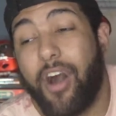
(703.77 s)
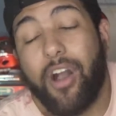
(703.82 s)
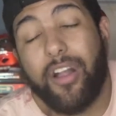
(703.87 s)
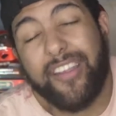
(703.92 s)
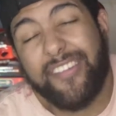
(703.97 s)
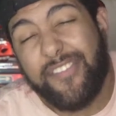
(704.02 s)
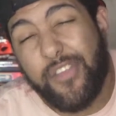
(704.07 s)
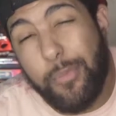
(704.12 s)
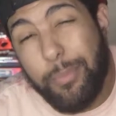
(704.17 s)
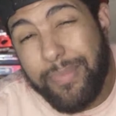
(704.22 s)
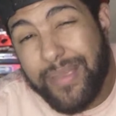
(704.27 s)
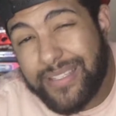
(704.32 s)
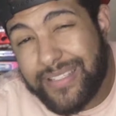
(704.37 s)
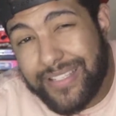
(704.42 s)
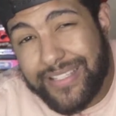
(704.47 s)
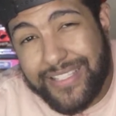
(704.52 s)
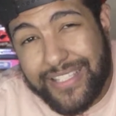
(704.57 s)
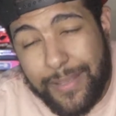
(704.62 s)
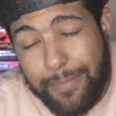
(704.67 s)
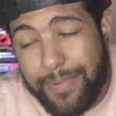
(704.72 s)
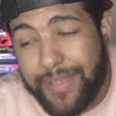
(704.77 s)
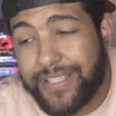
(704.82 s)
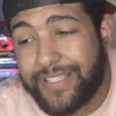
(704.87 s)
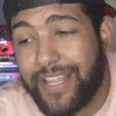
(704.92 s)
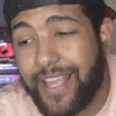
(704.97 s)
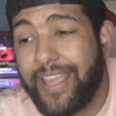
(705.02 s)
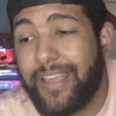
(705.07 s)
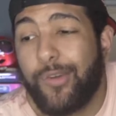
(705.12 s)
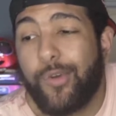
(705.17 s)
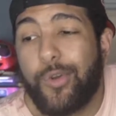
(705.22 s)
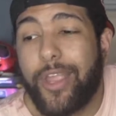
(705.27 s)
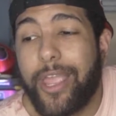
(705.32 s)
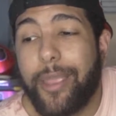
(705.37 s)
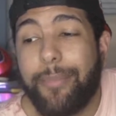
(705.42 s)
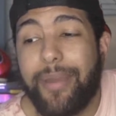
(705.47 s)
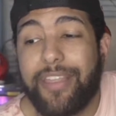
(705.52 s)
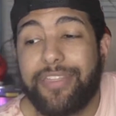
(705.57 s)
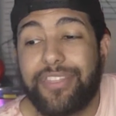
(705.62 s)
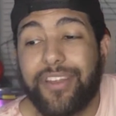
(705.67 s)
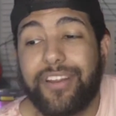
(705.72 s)
I'll give you Mississippi State, who came
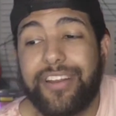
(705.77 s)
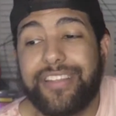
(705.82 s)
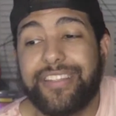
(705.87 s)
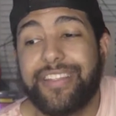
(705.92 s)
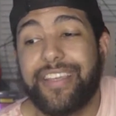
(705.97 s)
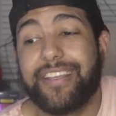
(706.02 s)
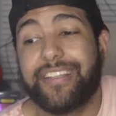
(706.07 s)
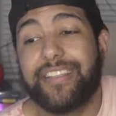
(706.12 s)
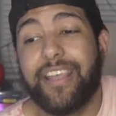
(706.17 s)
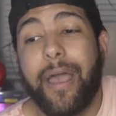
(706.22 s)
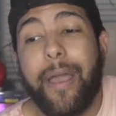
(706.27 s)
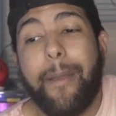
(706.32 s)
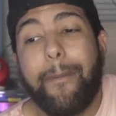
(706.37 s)
at 36,